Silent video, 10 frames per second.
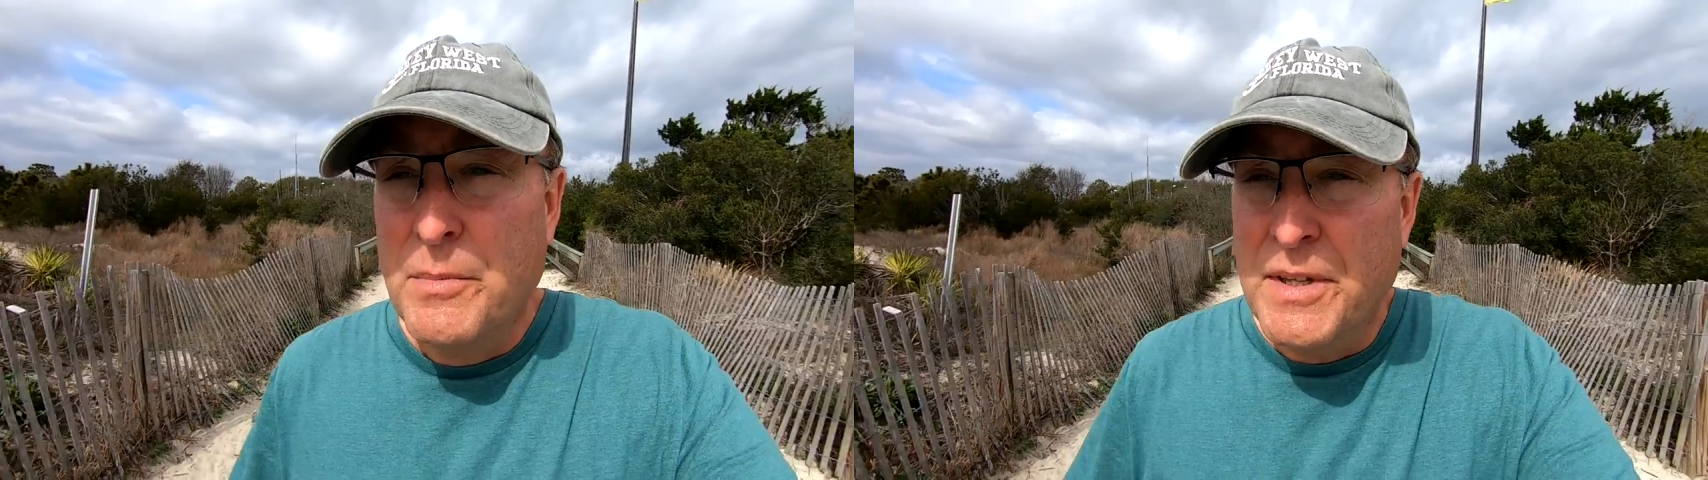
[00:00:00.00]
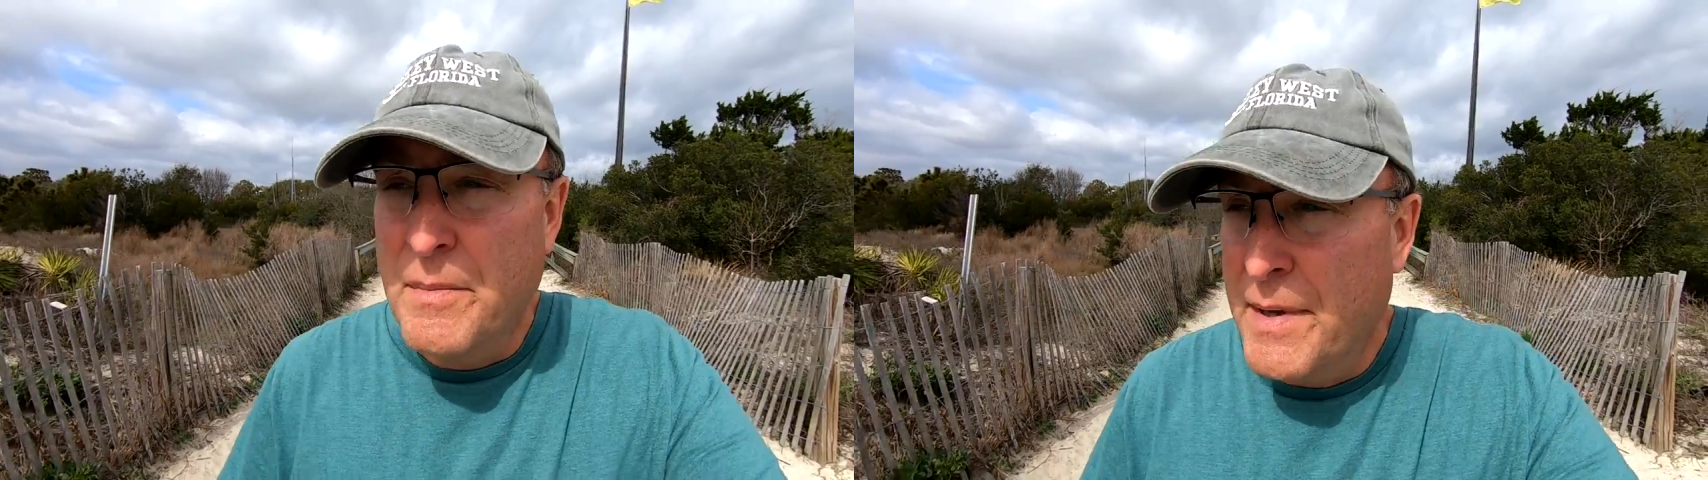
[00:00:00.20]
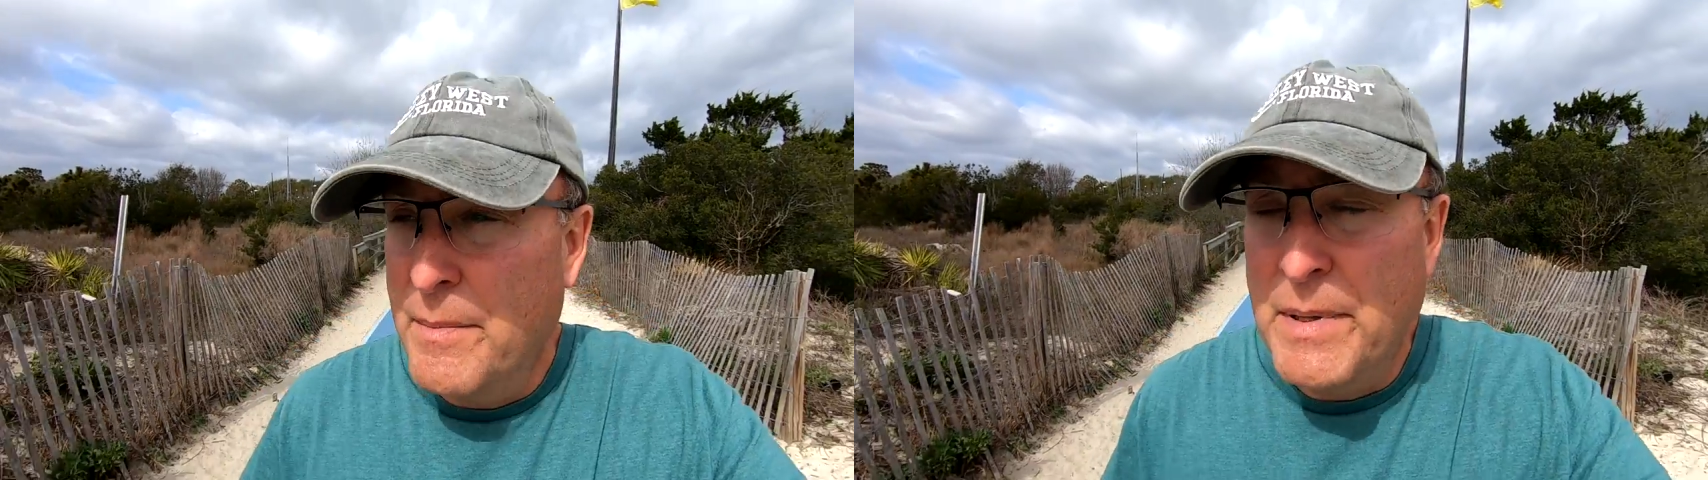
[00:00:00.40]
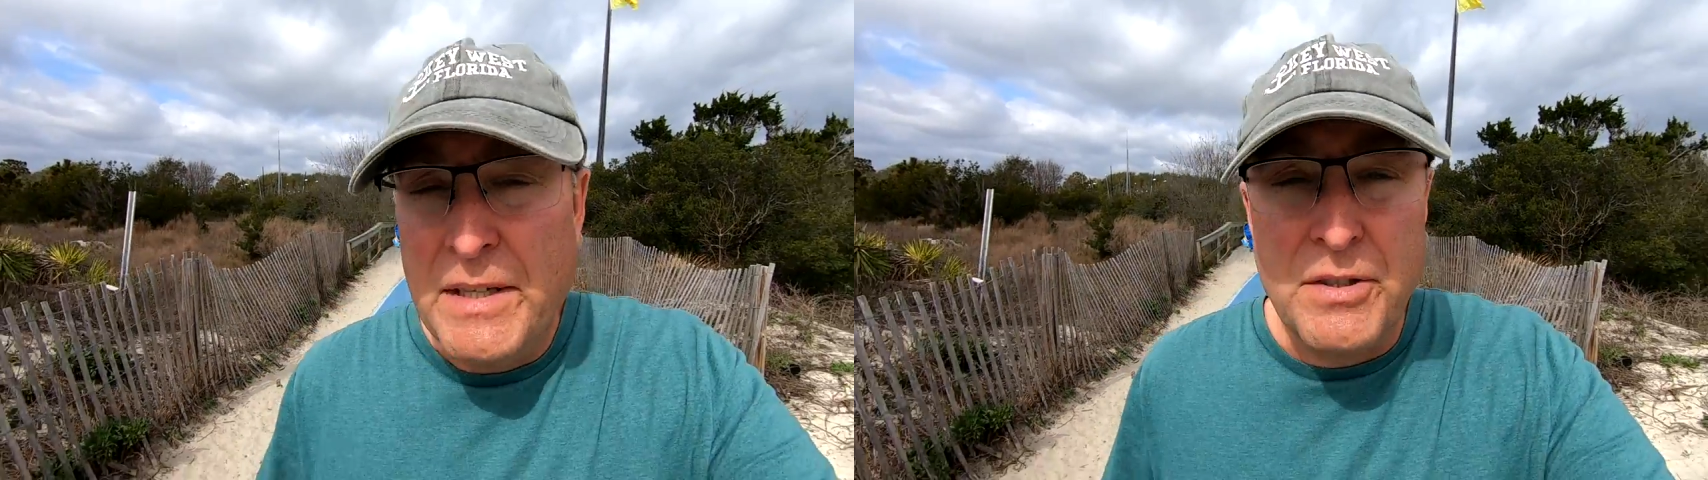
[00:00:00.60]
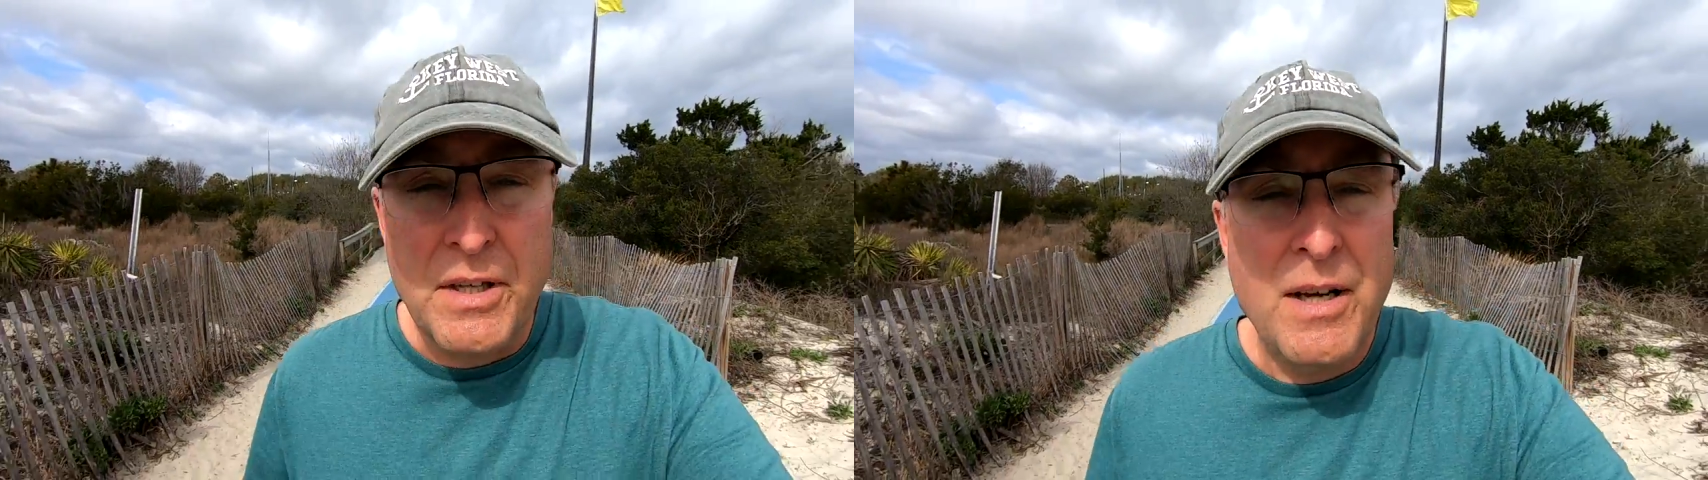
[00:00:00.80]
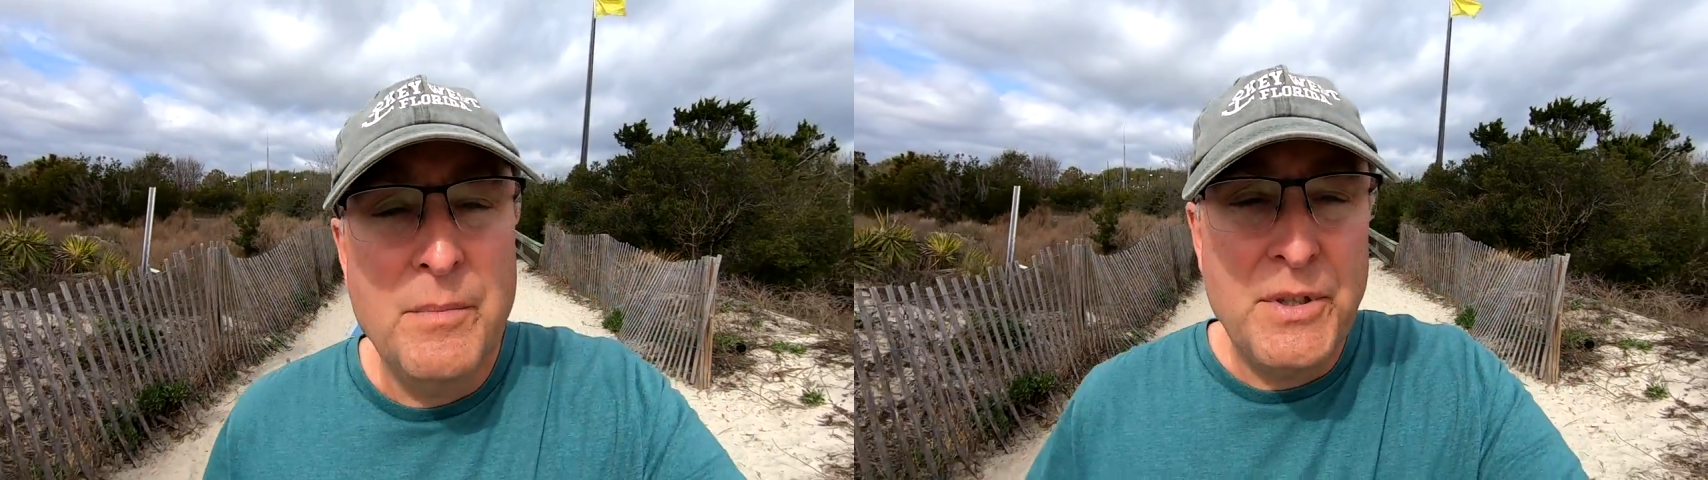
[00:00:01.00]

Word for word: would be the main beach to come